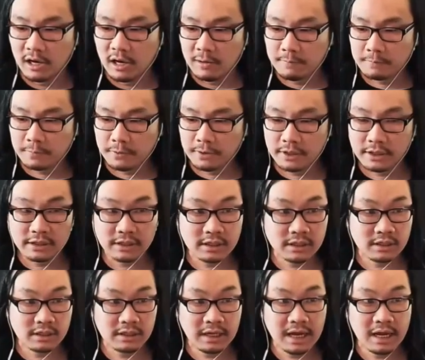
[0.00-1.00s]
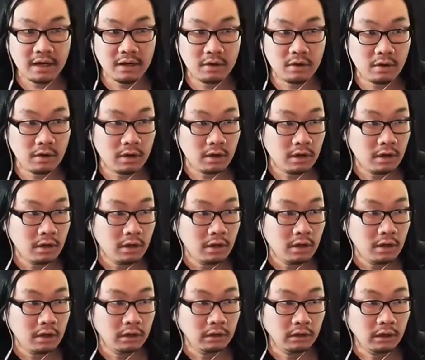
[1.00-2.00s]
a pretty standard
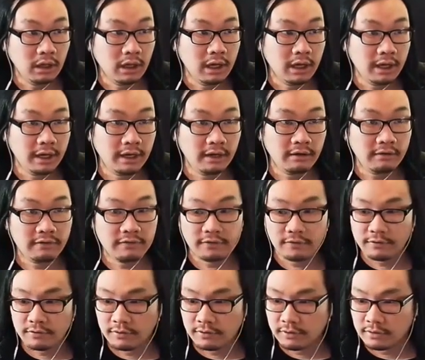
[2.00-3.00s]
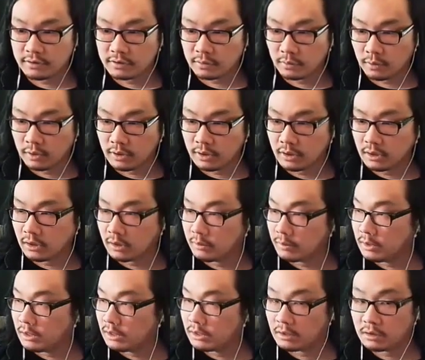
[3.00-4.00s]
line for this one. Let
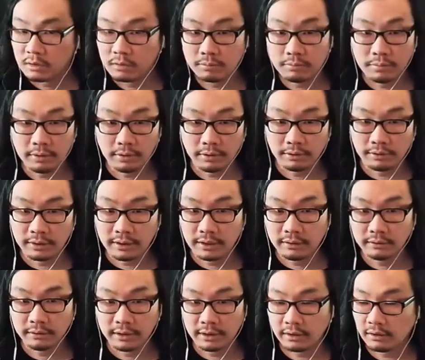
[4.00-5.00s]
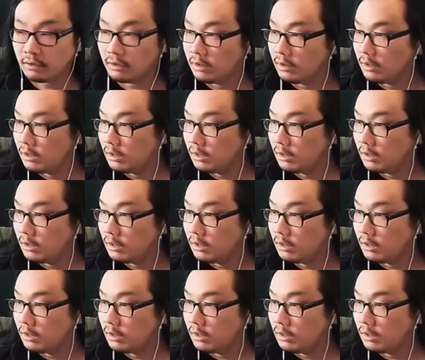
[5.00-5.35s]
me pull it out there.